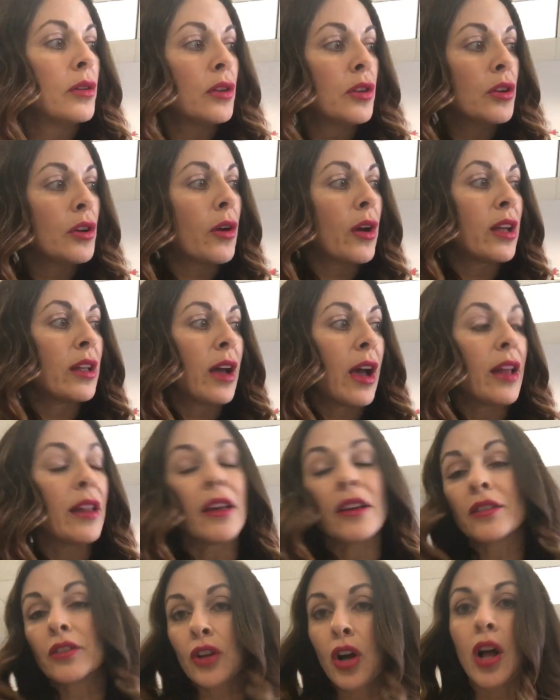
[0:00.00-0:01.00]
you know, I
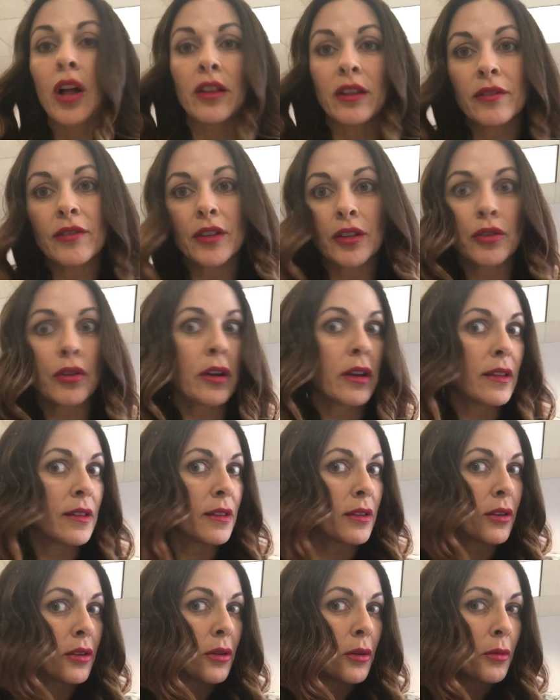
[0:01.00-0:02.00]
like to call it the Victoria's
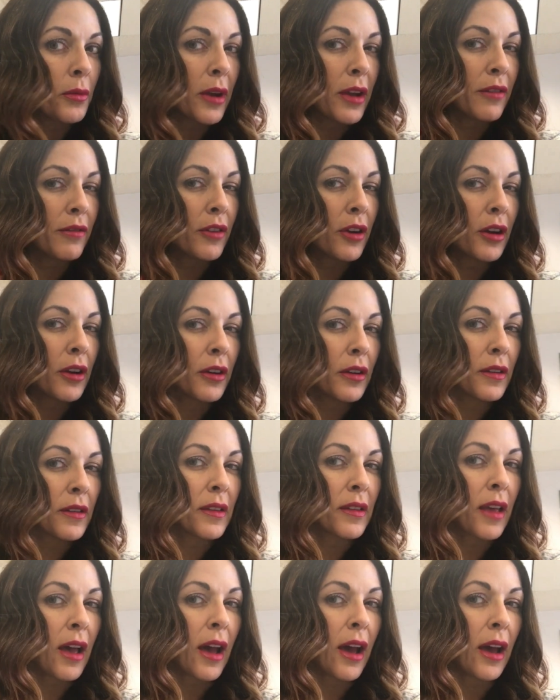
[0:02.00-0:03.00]
Secret wave
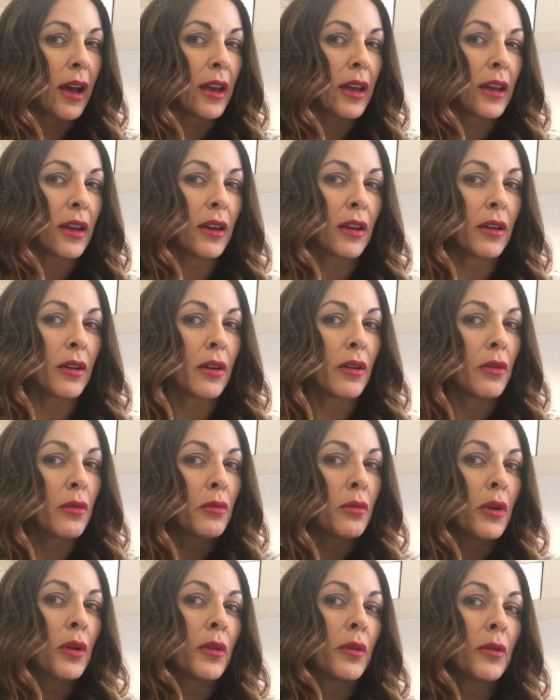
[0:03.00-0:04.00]
curls. I
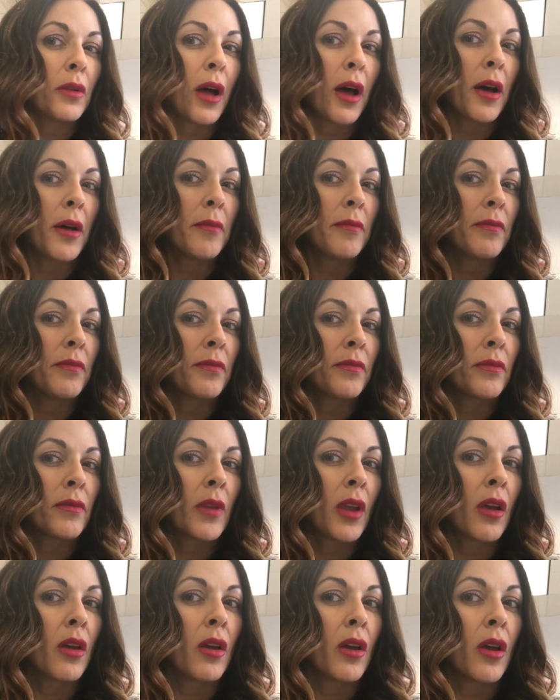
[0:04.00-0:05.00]
will
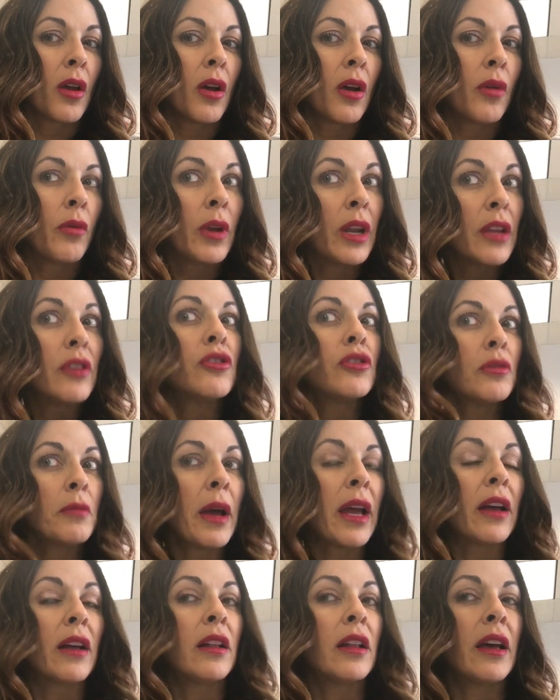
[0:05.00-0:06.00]
when I do
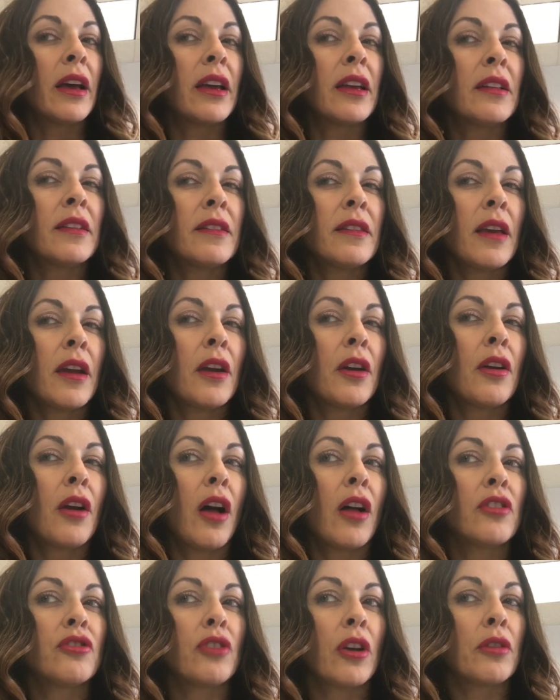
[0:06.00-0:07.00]
my clients' hair,
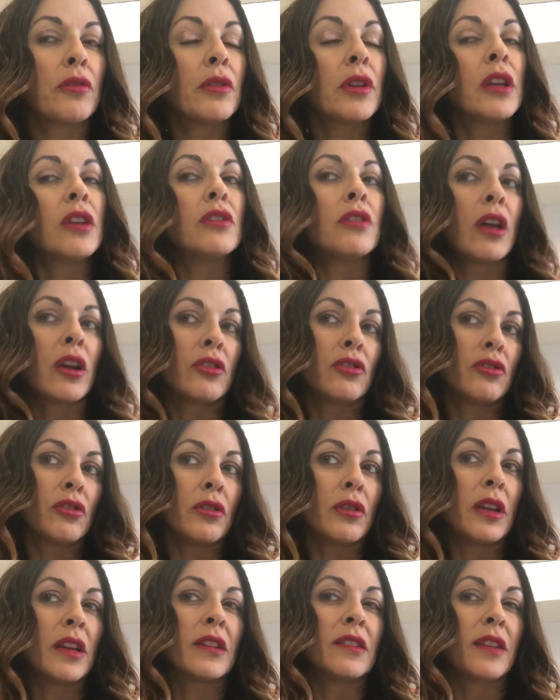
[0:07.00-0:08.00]
I'll generally like
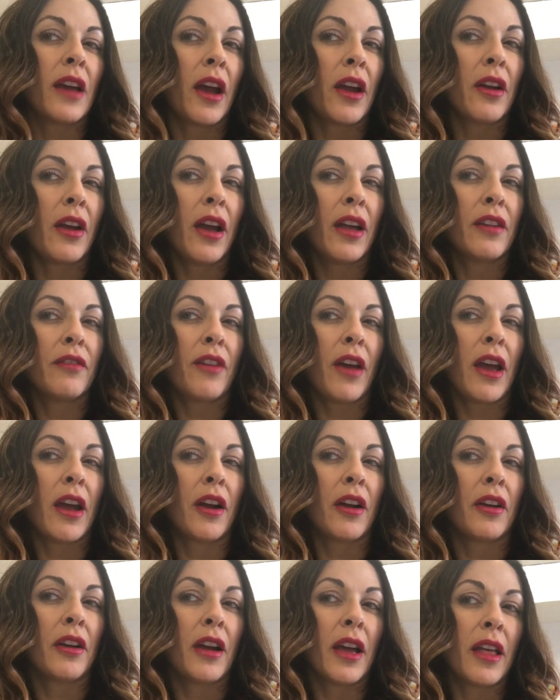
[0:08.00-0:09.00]
do the entire head of
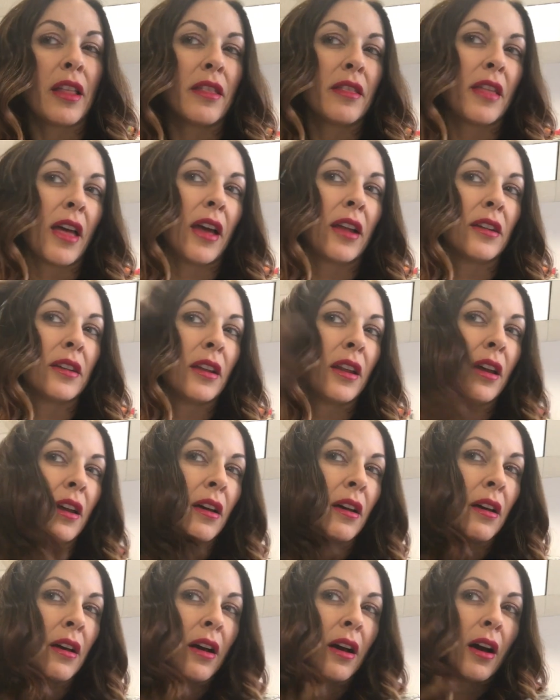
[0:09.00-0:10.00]
hair, and then
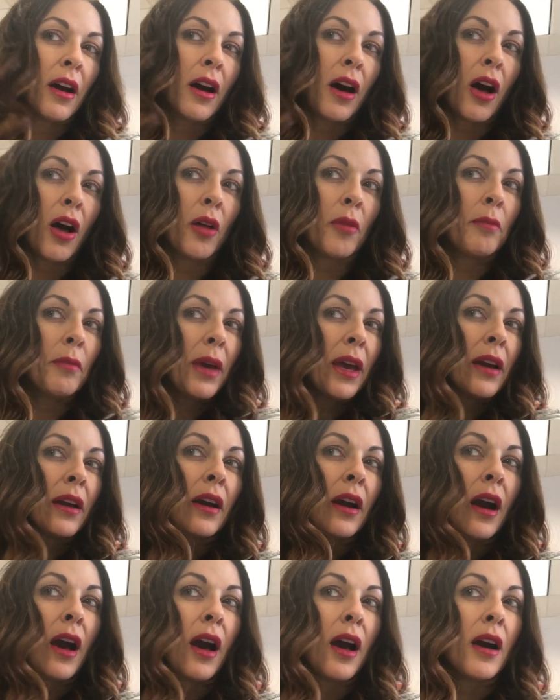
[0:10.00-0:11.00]
I'll
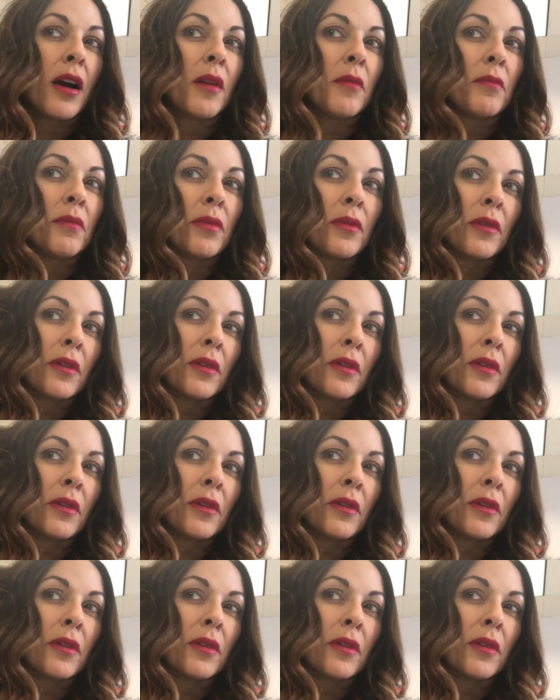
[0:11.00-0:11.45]
pick up